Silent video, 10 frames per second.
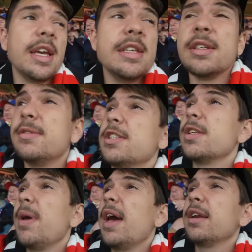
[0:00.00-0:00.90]
season
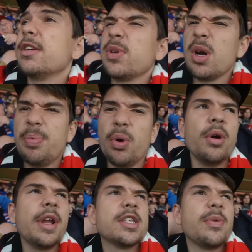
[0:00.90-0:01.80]
just about, because we've got
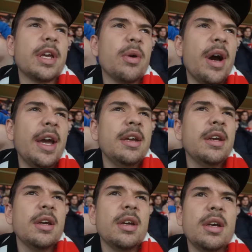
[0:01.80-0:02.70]
Port next week away.
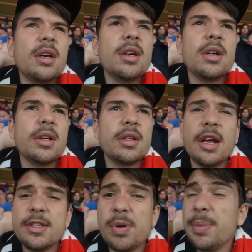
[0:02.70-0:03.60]

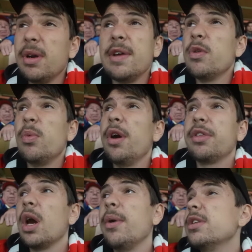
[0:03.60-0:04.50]
That's probably not even
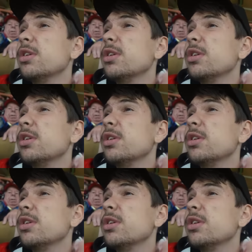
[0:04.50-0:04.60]
worth going